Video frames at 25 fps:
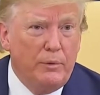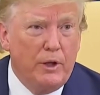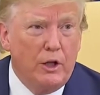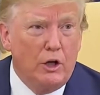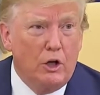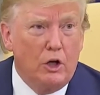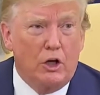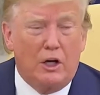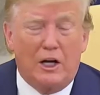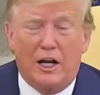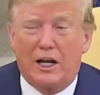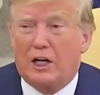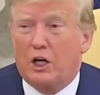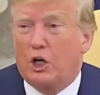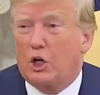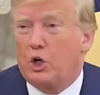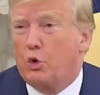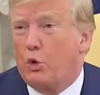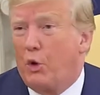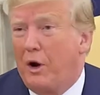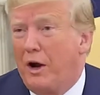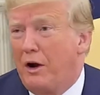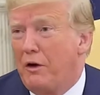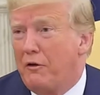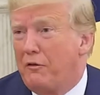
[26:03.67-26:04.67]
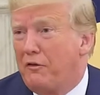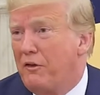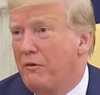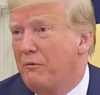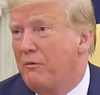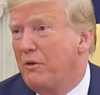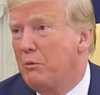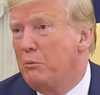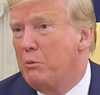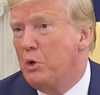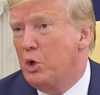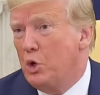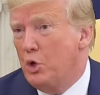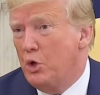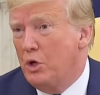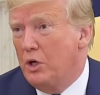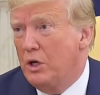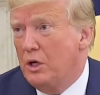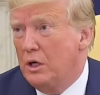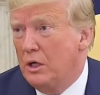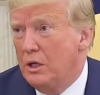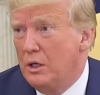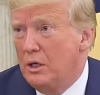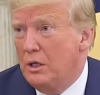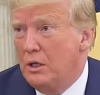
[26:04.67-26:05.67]
It looked like a crater from the moon,
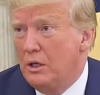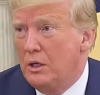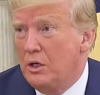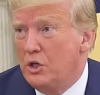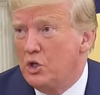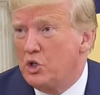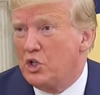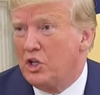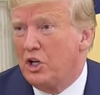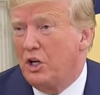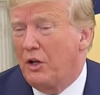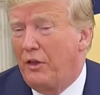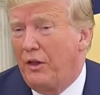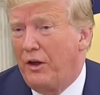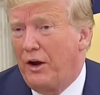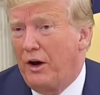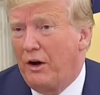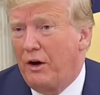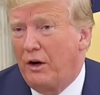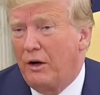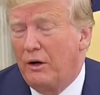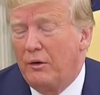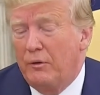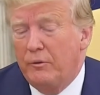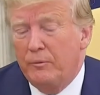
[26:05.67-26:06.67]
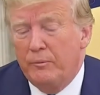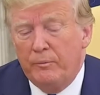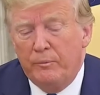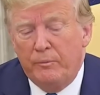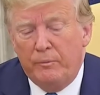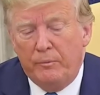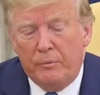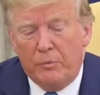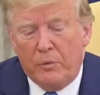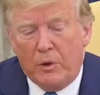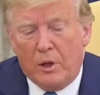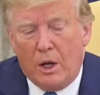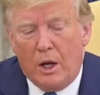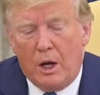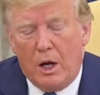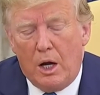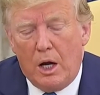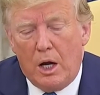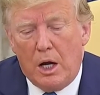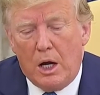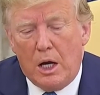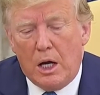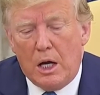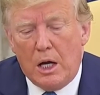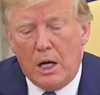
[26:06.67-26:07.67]
still there.
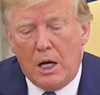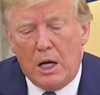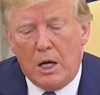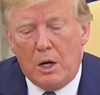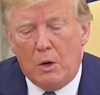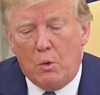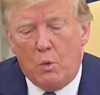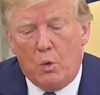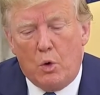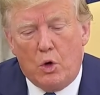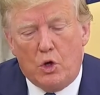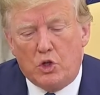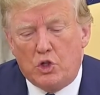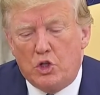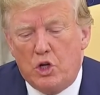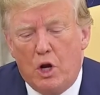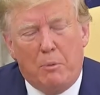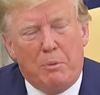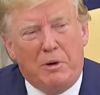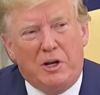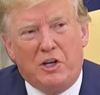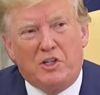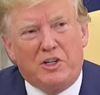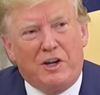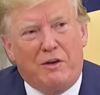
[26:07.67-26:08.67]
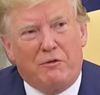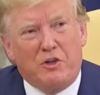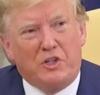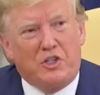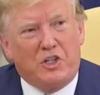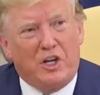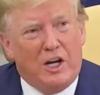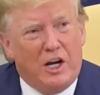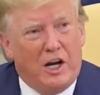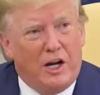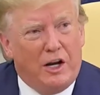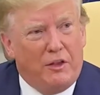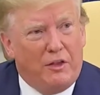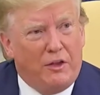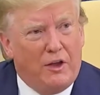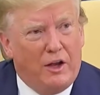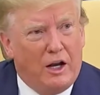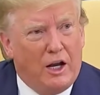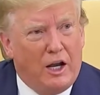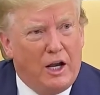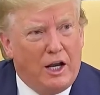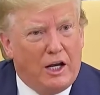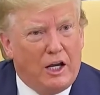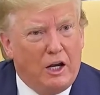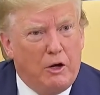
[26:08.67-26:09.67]
Uh, it was, nobody's ever seen
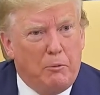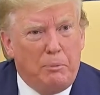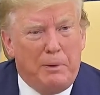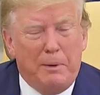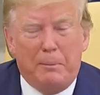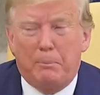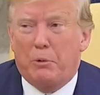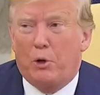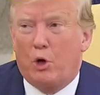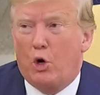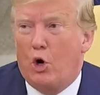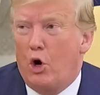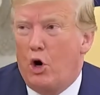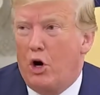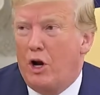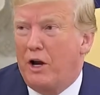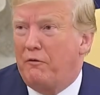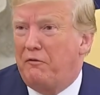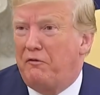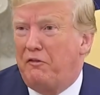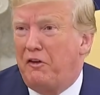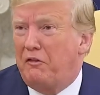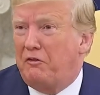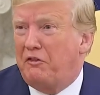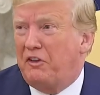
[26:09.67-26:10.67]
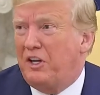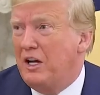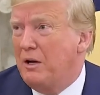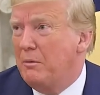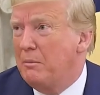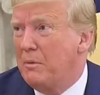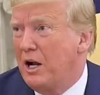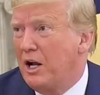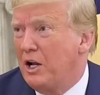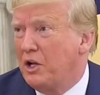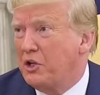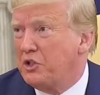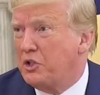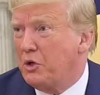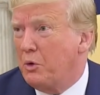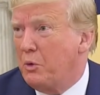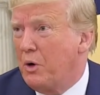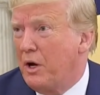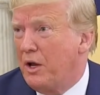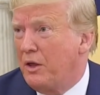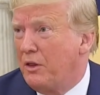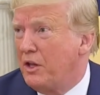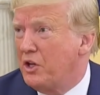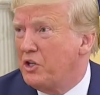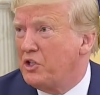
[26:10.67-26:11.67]
anything like it. People heard it fifteen miles
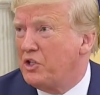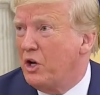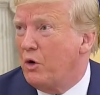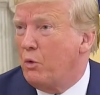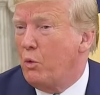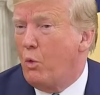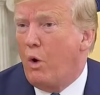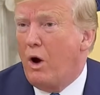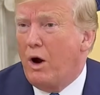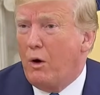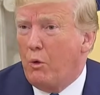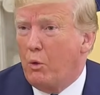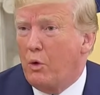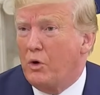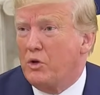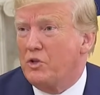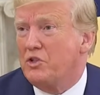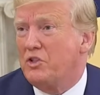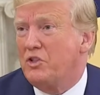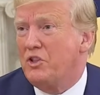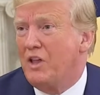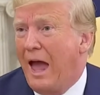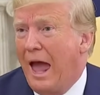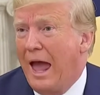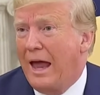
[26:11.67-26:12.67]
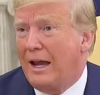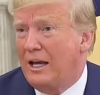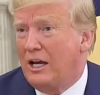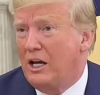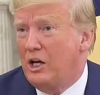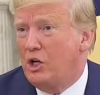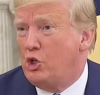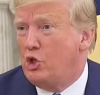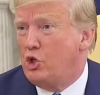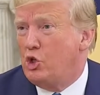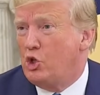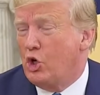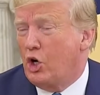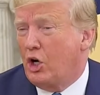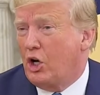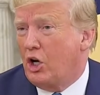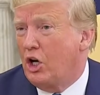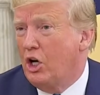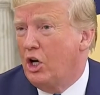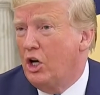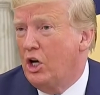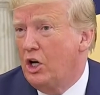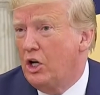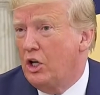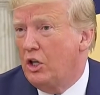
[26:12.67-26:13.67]
away. They said, what was that? It
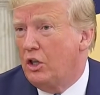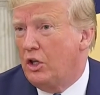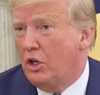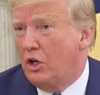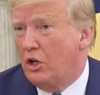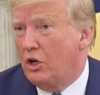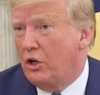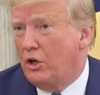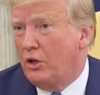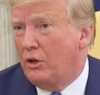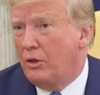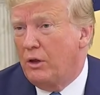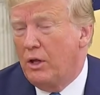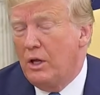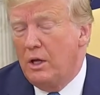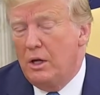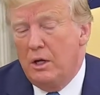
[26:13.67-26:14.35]
shook the earth.